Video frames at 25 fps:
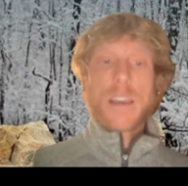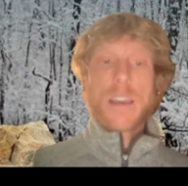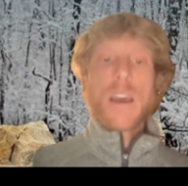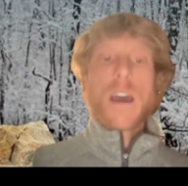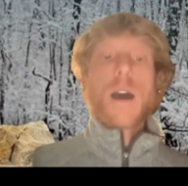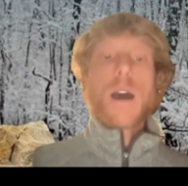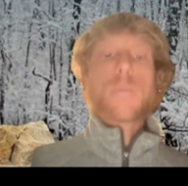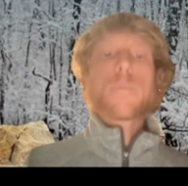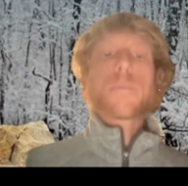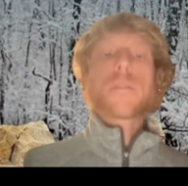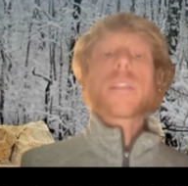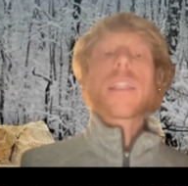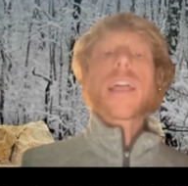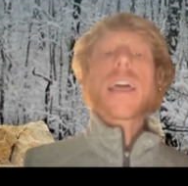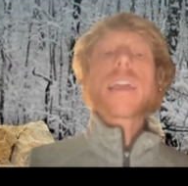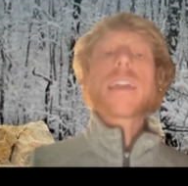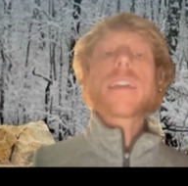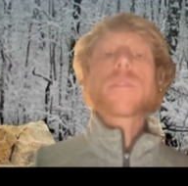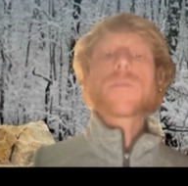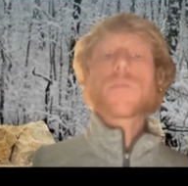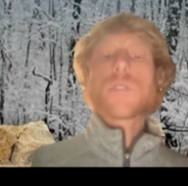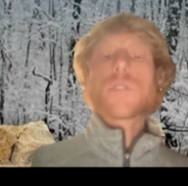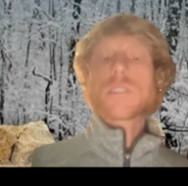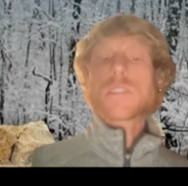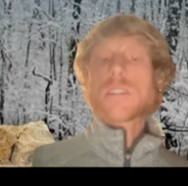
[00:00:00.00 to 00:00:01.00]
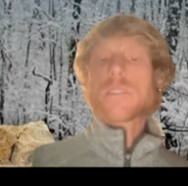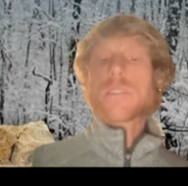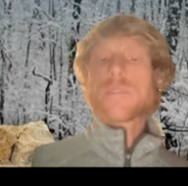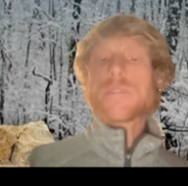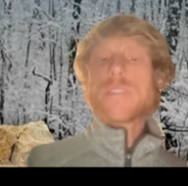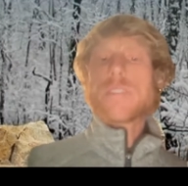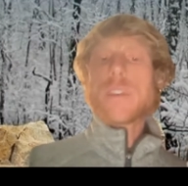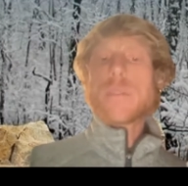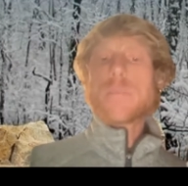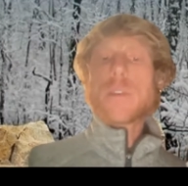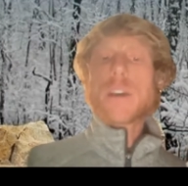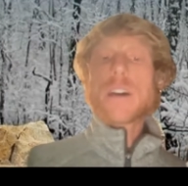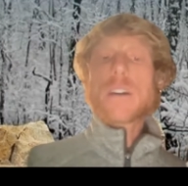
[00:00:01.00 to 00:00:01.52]
a play in which a
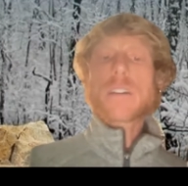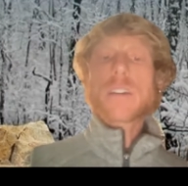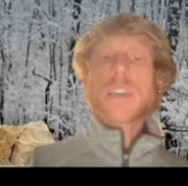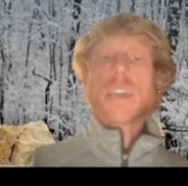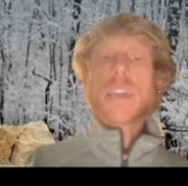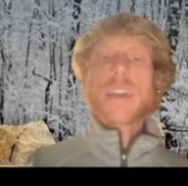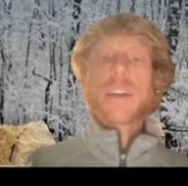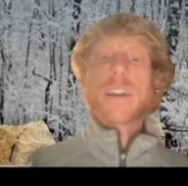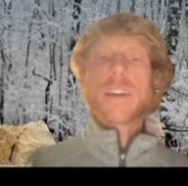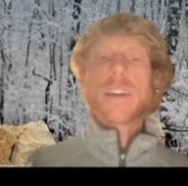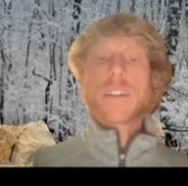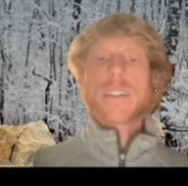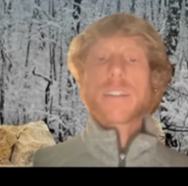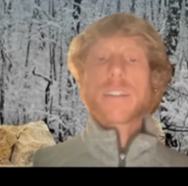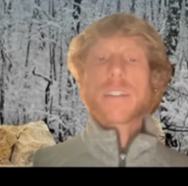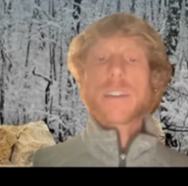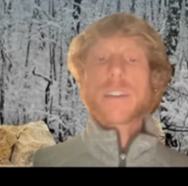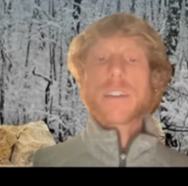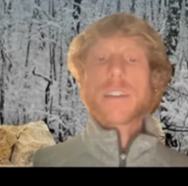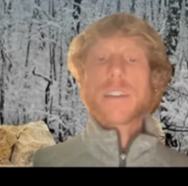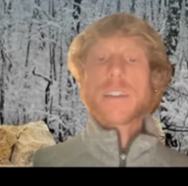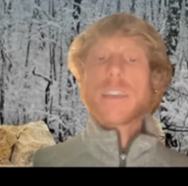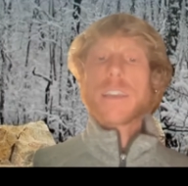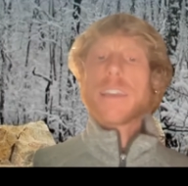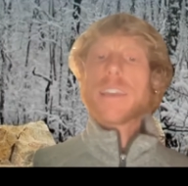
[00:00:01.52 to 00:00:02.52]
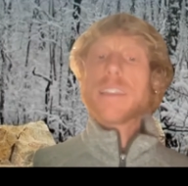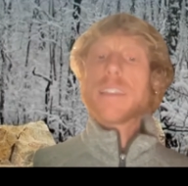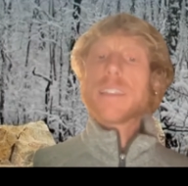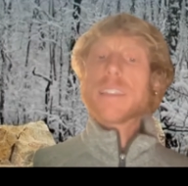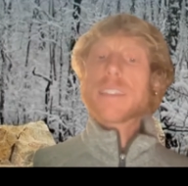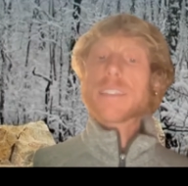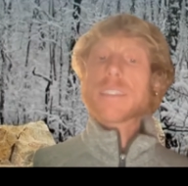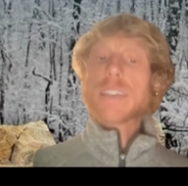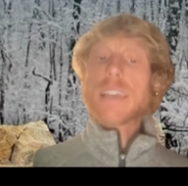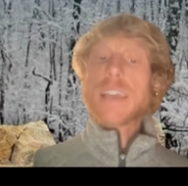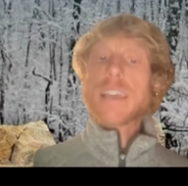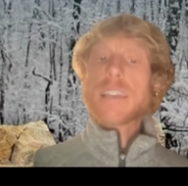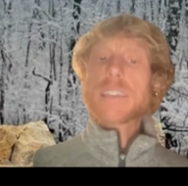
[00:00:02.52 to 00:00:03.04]
female character, in
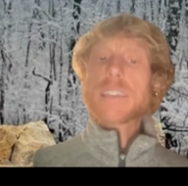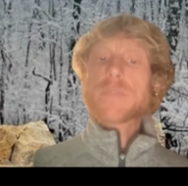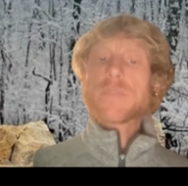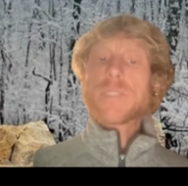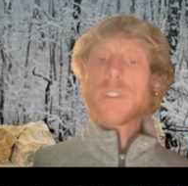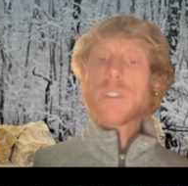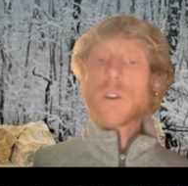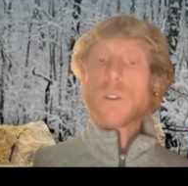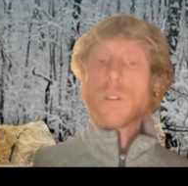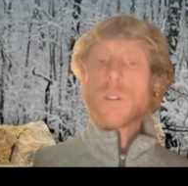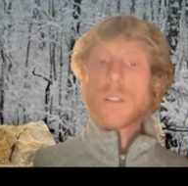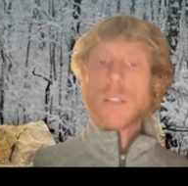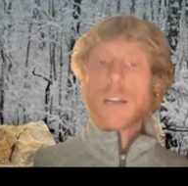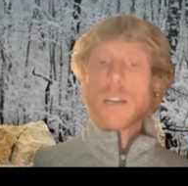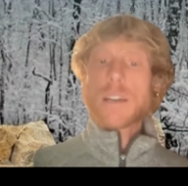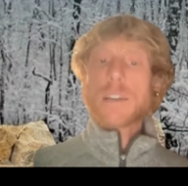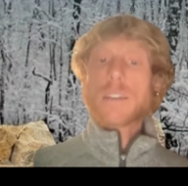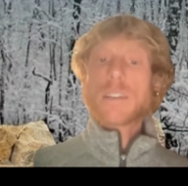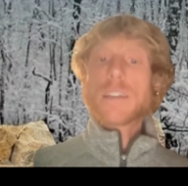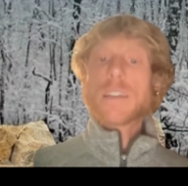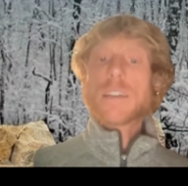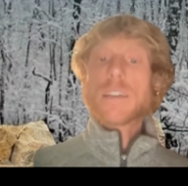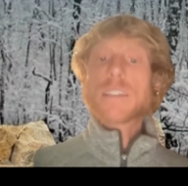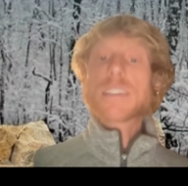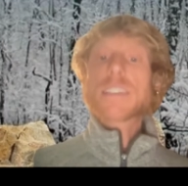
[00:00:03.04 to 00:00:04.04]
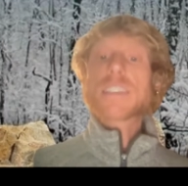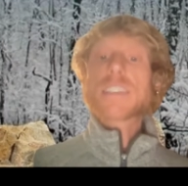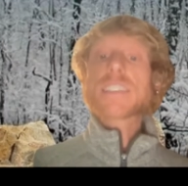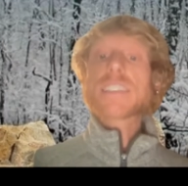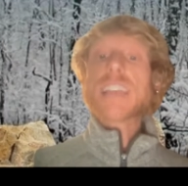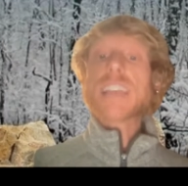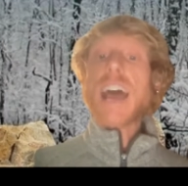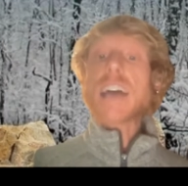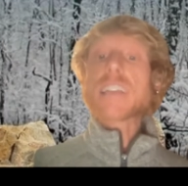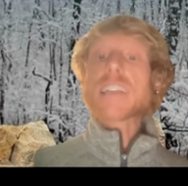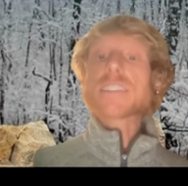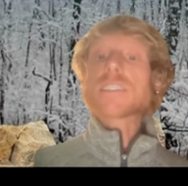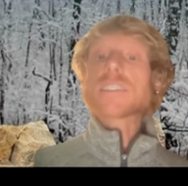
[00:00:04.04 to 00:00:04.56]
this case Viola,
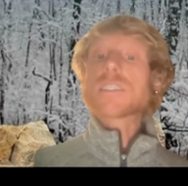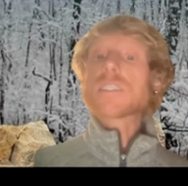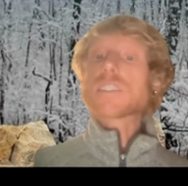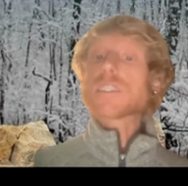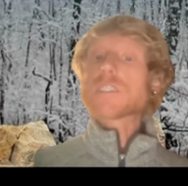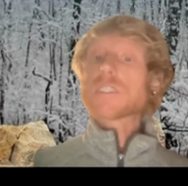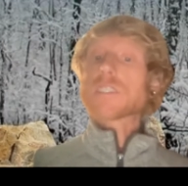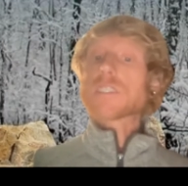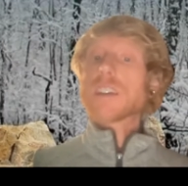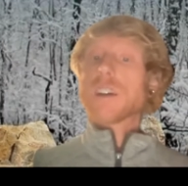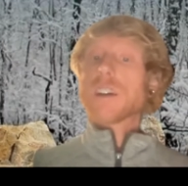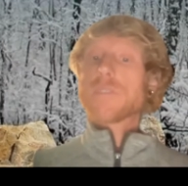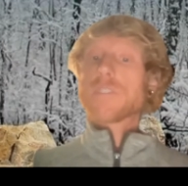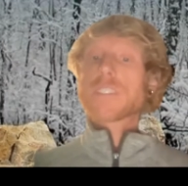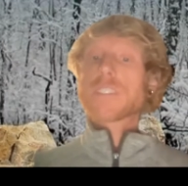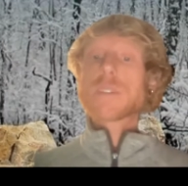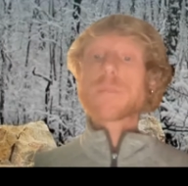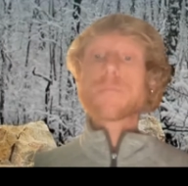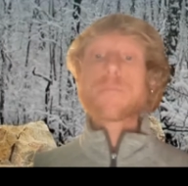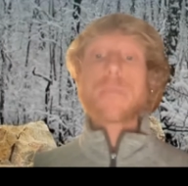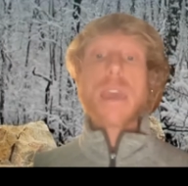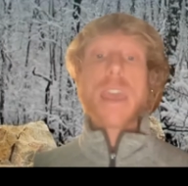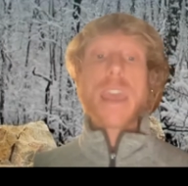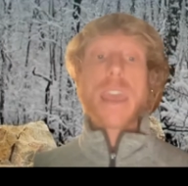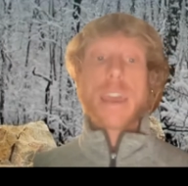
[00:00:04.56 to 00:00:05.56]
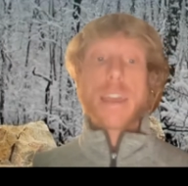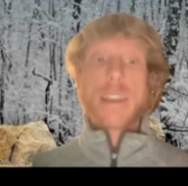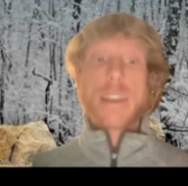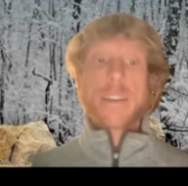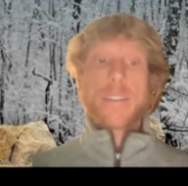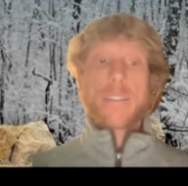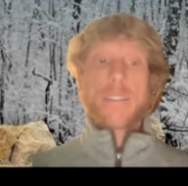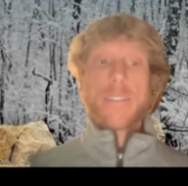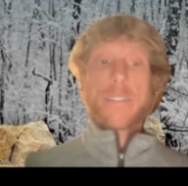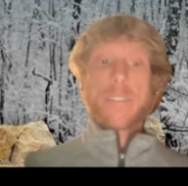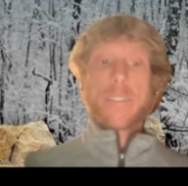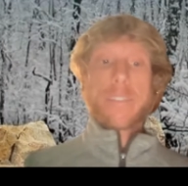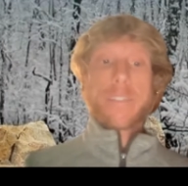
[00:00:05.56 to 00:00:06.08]
disguises herself as a man.
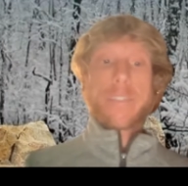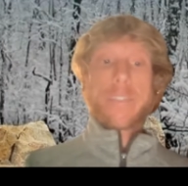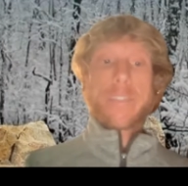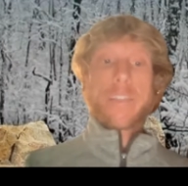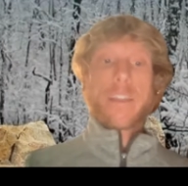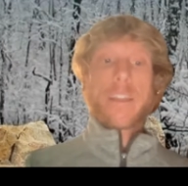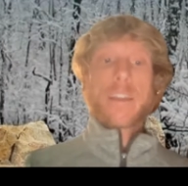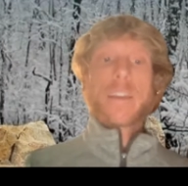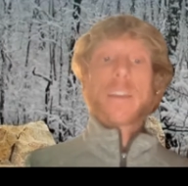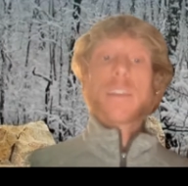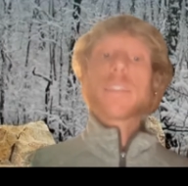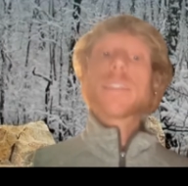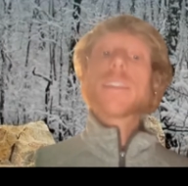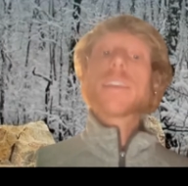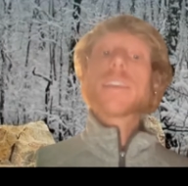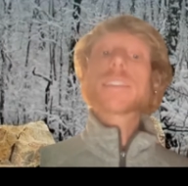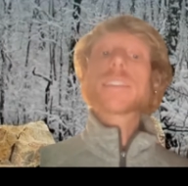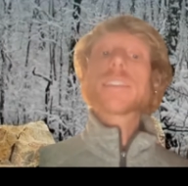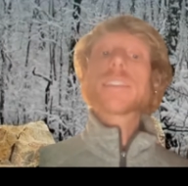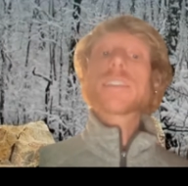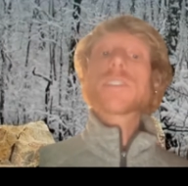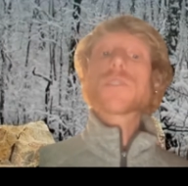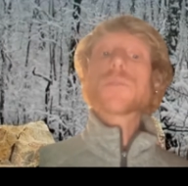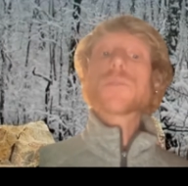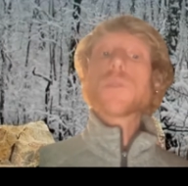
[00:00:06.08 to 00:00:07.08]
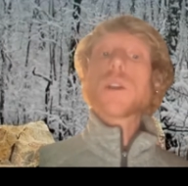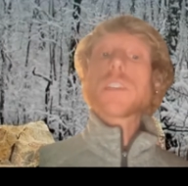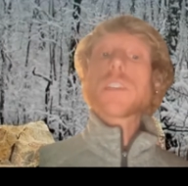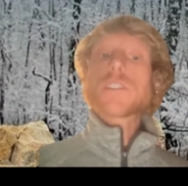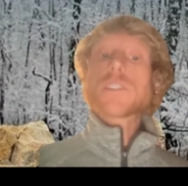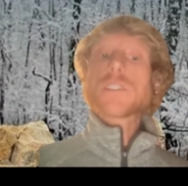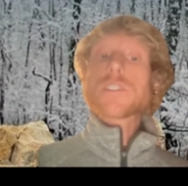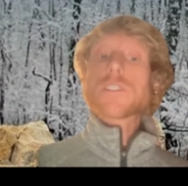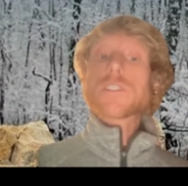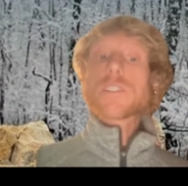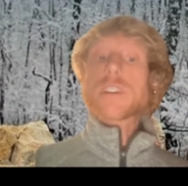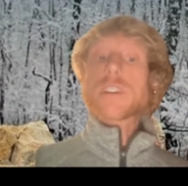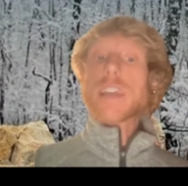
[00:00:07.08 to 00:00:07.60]
This
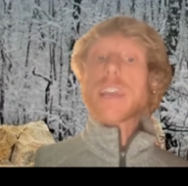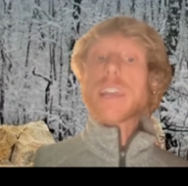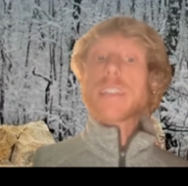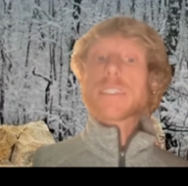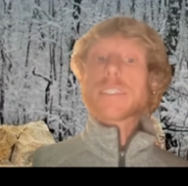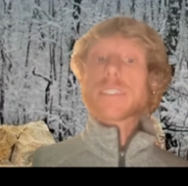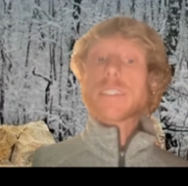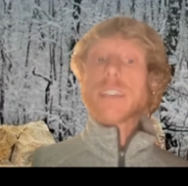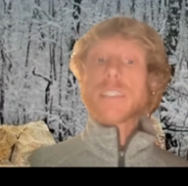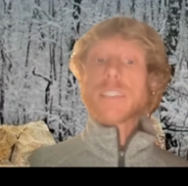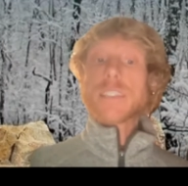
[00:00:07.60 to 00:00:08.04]
situation creates a